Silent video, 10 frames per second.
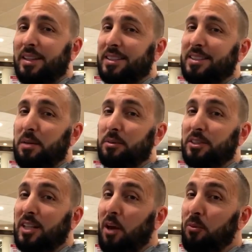This tip is
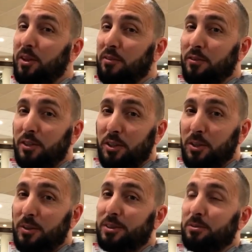not really for
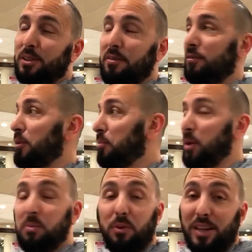you. It's really for the
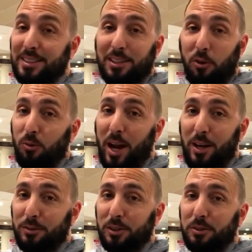people that's
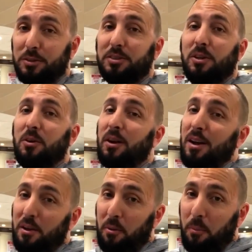around you. So
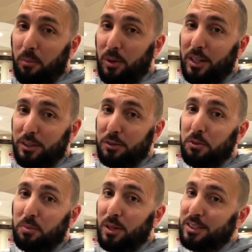bring your
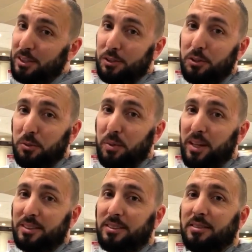toothbrush and your
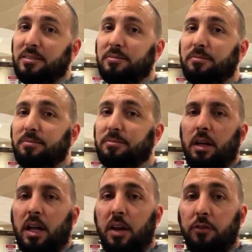toothpaste.
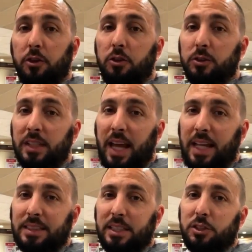If you're using a
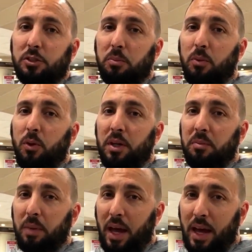digital boarding
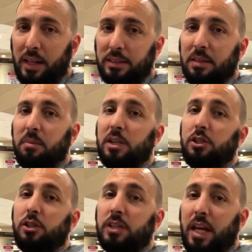pass, make
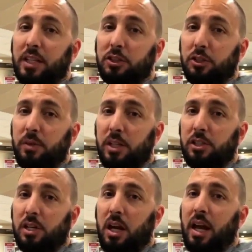sure you take a
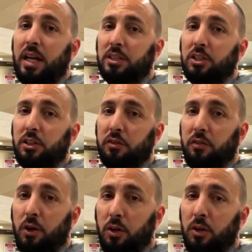screenshot and it's on your
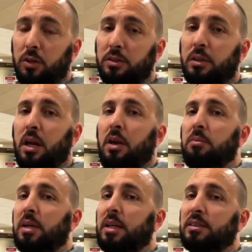photos,
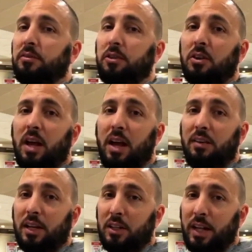because if you don't have
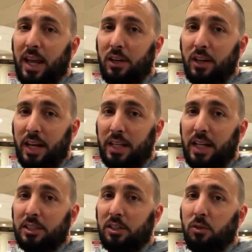a good internet
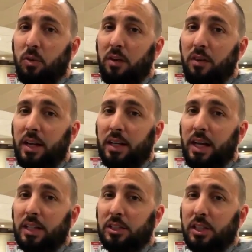connection or Wi-Fi
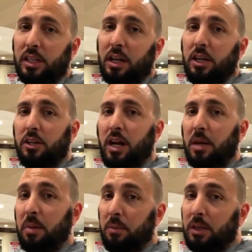connection, you're not
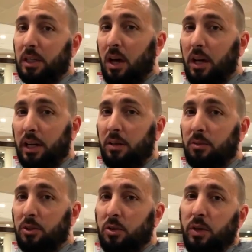gonna be able to log in
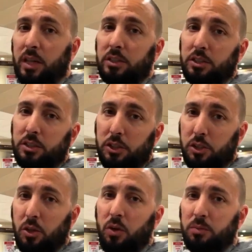real quick just to
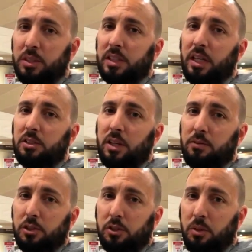show them, just in case you have
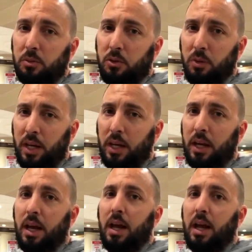to show them quick.